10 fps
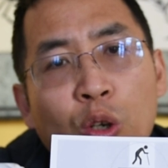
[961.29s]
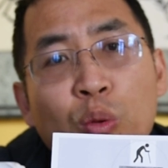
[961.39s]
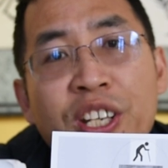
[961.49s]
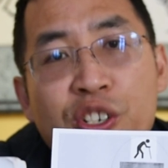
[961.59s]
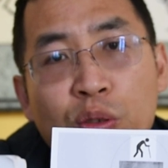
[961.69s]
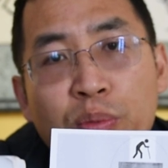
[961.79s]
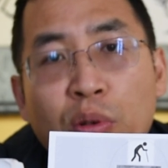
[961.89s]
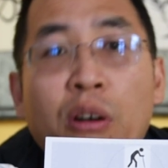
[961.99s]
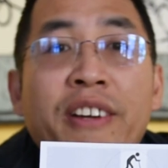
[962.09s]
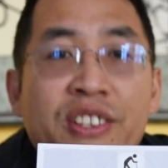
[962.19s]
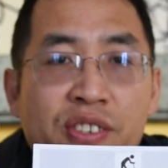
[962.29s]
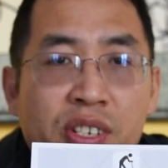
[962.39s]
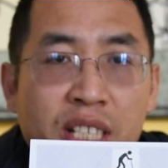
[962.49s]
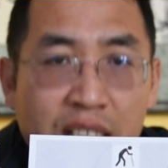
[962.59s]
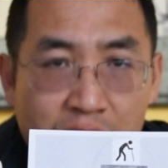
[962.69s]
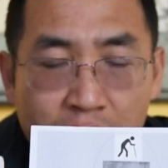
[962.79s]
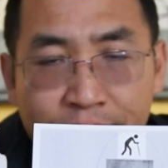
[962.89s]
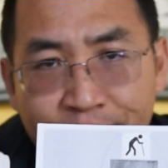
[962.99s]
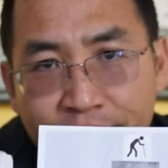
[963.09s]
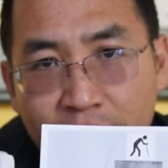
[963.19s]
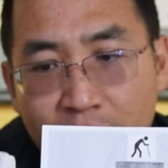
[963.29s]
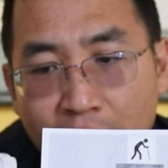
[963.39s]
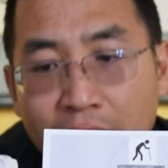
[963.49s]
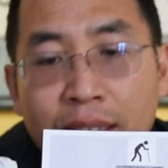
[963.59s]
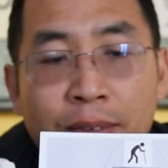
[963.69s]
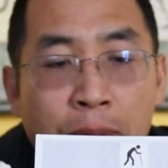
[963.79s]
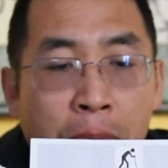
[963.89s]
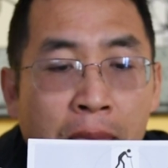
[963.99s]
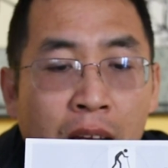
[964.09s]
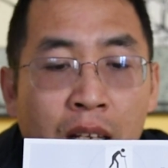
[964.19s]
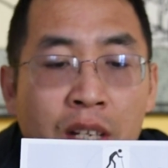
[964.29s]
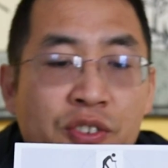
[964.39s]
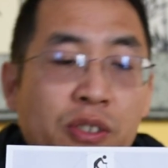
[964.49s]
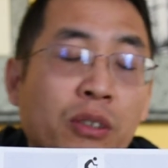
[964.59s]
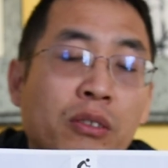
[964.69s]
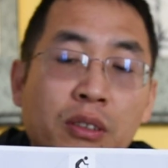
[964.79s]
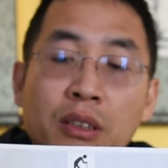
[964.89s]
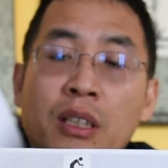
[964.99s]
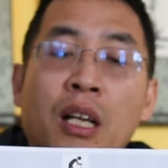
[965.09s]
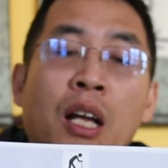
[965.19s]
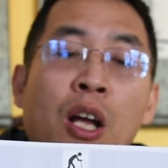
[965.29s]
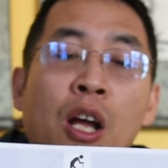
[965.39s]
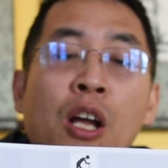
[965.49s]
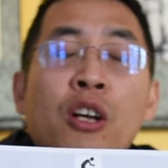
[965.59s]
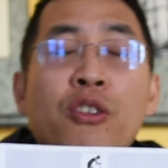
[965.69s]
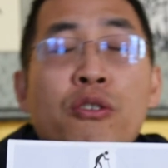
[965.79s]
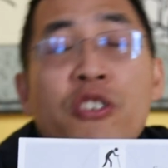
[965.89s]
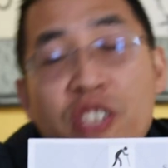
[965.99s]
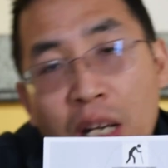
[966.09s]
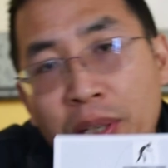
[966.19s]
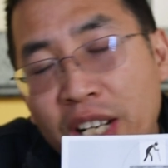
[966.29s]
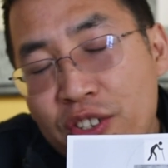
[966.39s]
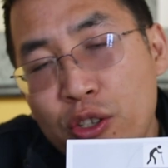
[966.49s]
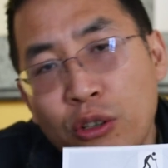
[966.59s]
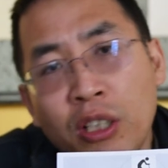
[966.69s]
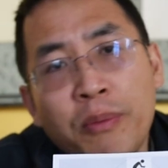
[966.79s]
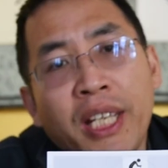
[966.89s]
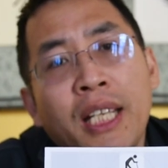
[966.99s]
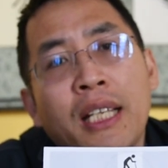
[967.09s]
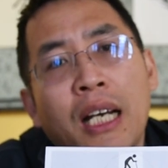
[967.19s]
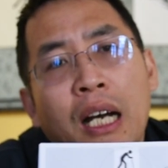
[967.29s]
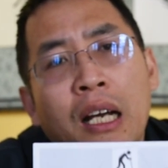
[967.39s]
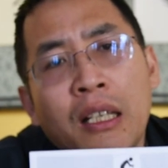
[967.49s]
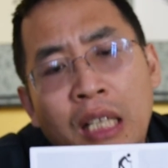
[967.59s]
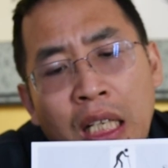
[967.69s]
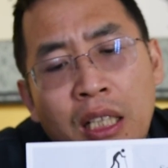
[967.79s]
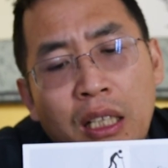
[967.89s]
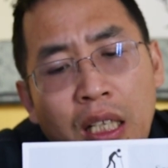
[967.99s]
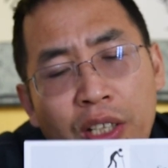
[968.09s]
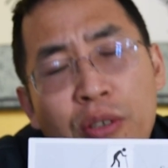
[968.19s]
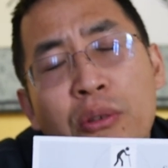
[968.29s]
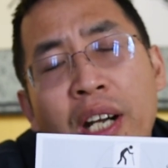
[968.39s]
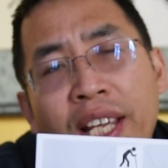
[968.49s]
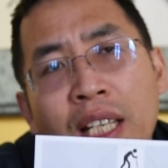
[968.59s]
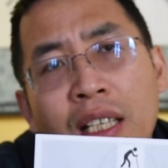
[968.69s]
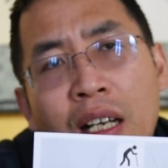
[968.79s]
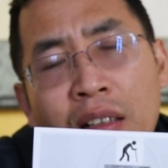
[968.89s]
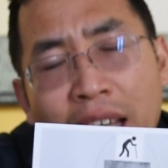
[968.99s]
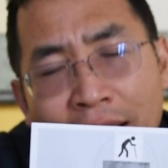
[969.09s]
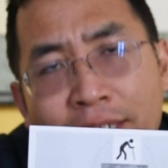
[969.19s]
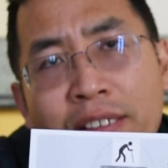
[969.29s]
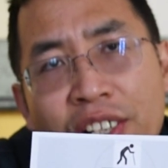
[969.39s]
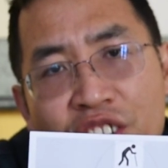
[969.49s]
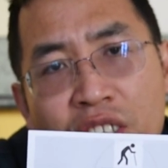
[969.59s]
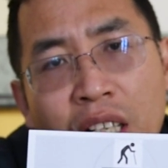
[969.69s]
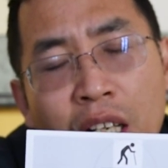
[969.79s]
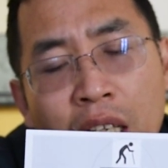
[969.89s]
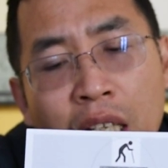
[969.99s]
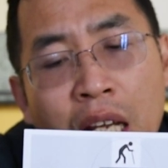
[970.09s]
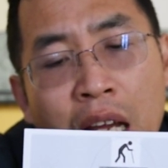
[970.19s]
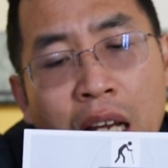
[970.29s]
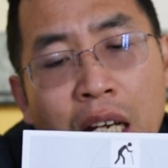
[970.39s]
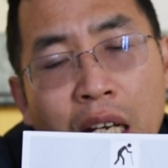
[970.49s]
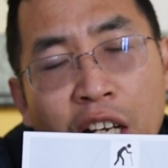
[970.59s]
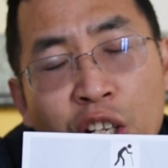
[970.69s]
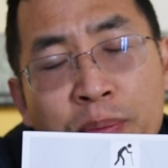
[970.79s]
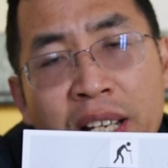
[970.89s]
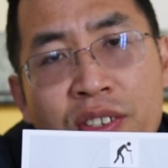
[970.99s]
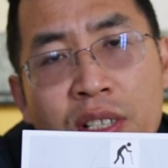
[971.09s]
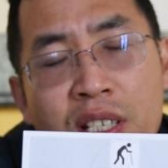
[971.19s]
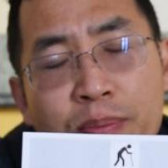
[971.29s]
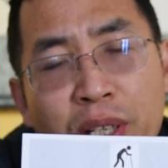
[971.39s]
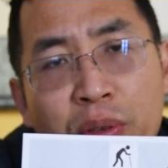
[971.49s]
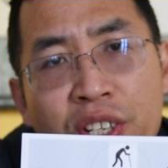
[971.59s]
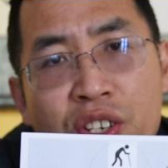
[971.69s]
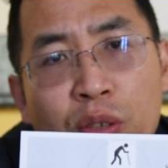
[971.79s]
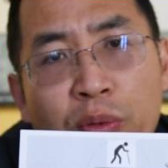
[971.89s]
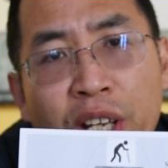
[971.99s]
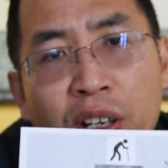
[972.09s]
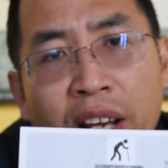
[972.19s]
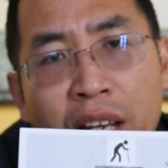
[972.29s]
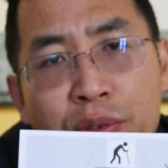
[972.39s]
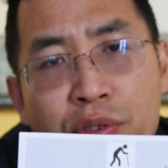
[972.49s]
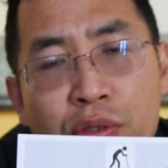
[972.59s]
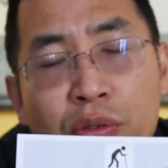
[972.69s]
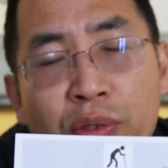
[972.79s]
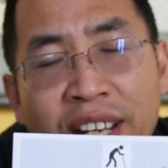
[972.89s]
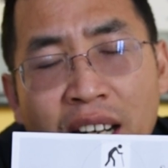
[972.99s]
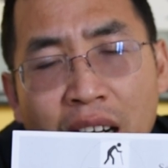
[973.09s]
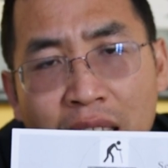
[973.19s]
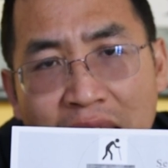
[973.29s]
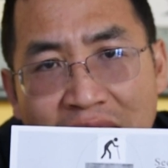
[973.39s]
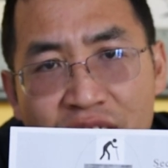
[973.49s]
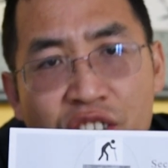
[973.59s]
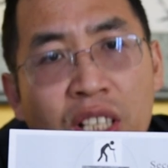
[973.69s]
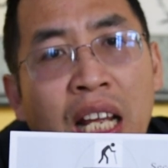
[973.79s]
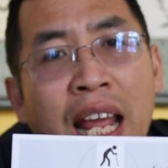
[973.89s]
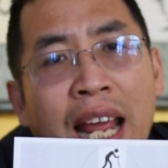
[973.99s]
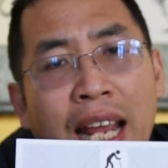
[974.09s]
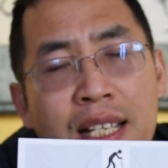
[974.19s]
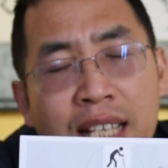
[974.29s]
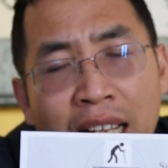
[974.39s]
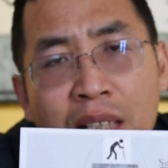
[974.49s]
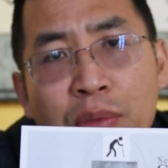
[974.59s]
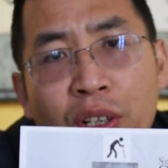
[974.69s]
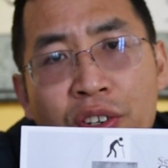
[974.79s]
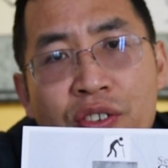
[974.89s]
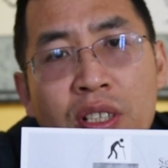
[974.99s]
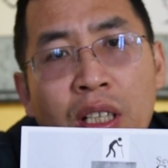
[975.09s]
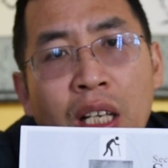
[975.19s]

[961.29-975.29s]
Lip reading: Guizhou provinces. Okay, so those subjects told me, usually on the average, human spirits will have to reincarnate as animals